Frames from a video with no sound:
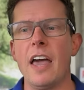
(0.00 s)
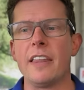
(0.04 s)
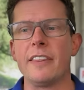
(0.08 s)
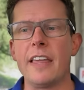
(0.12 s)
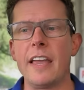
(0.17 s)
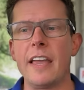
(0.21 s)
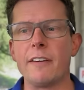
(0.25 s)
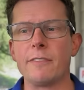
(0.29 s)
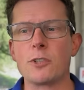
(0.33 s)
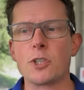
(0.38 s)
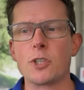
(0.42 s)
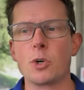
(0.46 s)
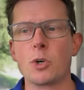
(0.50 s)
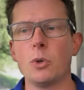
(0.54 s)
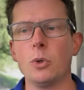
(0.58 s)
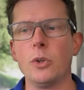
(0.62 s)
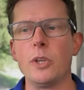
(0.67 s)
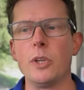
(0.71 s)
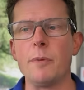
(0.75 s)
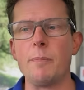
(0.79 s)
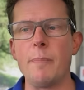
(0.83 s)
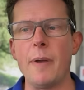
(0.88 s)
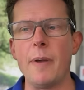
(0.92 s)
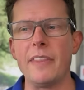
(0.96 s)
They have
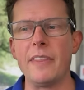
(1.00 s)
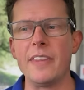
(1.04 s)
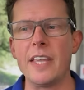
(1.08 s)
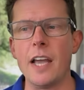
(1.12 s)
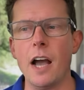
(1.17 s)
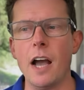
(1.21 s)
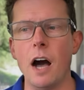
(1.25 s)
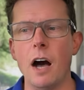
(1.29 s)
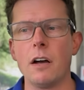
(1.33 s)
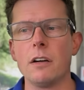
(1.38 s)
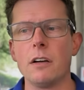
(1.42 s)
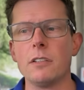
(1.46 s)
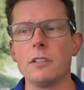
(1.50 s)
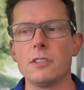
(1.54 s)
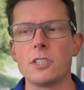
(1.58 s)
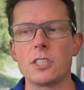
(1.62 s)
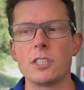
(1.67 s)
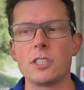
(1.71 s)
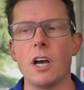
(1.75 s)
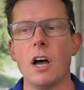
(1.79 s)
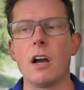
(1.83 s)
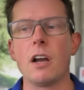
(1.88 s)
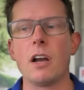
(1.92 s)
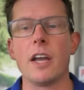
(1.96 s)
truly been the
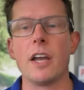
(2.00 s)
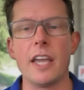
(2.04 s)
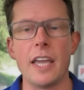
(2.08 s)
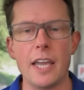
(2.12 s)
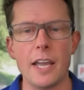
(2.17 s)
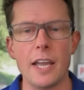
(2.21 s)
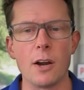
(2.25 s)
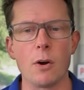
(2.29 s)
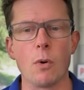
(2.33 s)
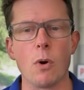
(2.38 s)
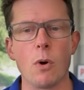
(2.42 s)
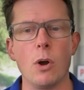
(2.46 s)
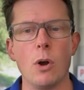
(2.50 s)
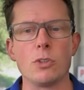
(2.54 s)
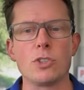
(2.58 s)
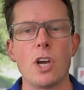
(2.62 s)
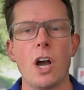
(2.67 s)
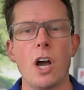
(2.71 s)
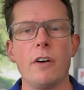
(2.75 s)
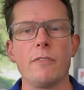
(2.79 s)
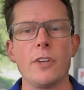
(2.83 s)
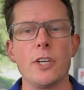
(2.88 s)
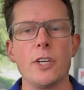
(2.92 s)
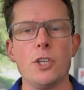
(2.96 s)
unsung heroes
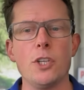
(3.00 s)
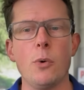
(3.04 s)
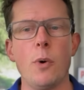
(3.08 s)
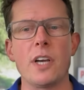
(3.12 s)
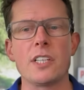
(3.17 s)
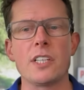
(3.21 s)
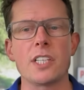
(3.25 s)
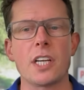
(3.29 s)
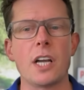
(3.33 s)
of the U.S.